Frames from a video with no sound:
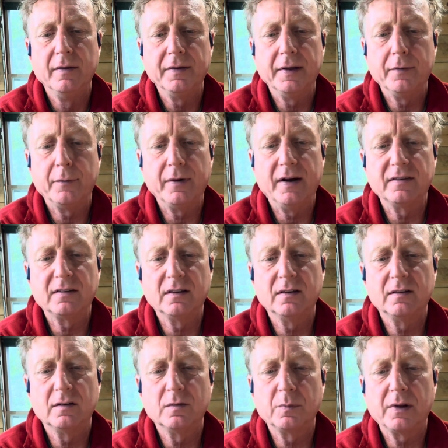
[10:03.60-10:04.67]
then the rest of
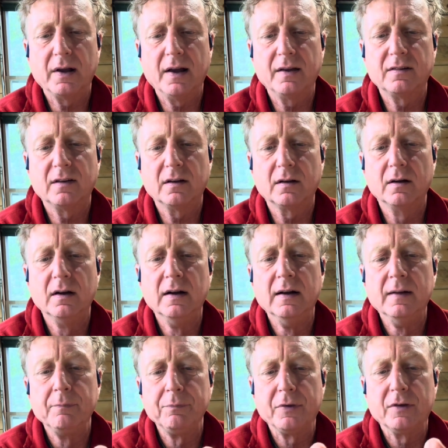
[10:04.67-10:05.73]
this is plastic.
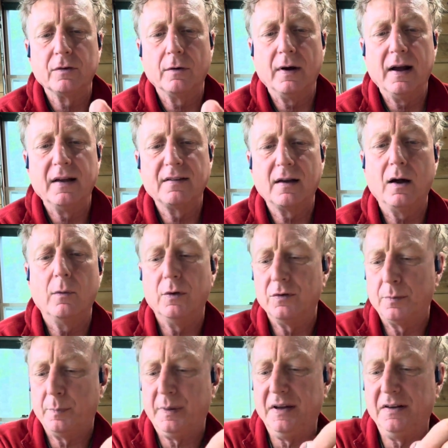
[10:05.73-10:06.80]
So as I was
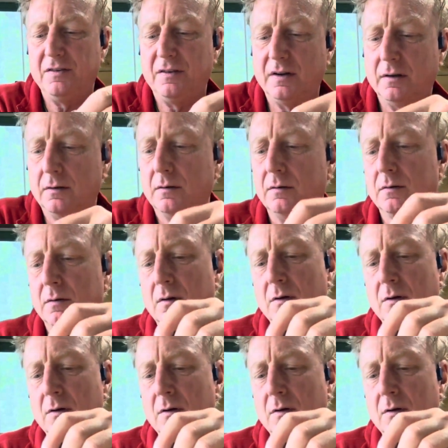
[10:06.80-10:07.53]
pinching